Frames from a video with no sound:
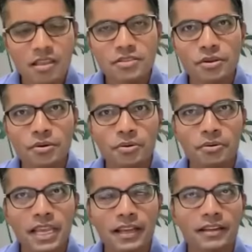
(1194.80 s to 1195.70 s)
So
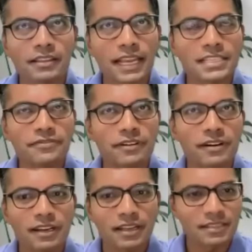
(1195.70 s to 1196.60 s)
yeah, thanks
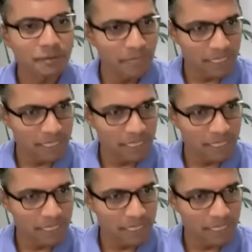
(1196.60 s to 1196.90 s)
for some